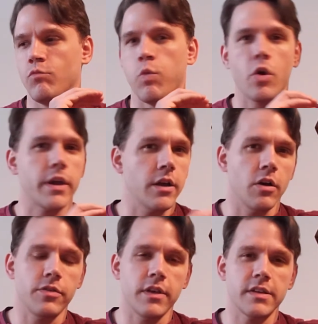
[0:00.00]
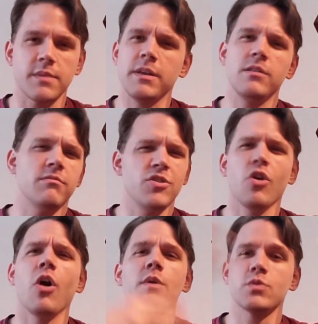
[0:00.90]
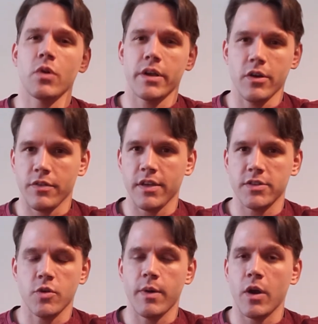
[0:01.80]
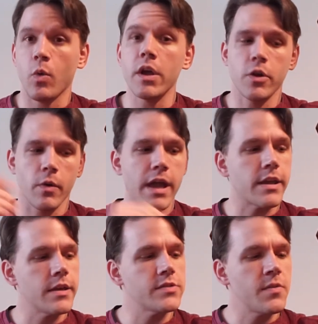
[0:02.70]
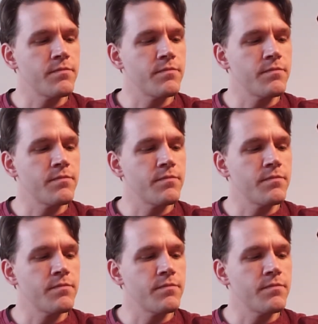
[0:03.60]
working on things. I mean, you're always working on things no matter what your rank is.